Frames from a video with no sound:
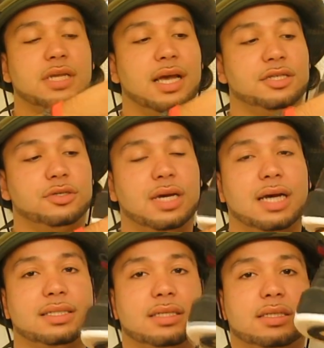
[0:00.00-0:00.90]
as you
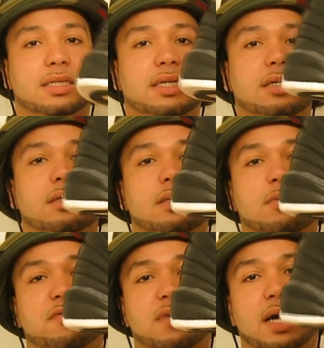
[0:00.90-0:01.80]
guys can see, to
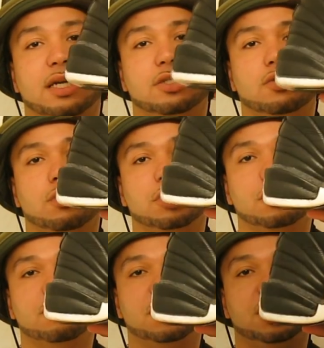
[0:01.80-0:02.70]
provide
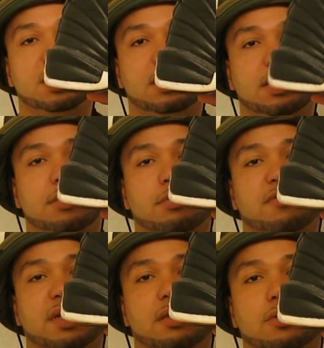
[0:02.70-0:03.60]
torsional rigidity,
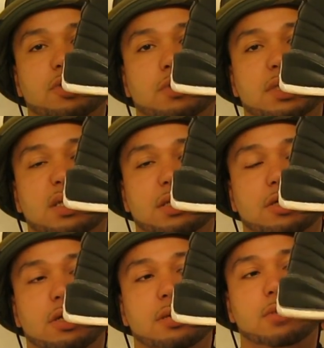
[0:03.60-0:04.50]
prevent those twisting and
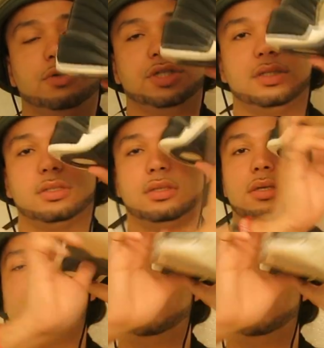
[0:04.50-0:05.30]
turning motions.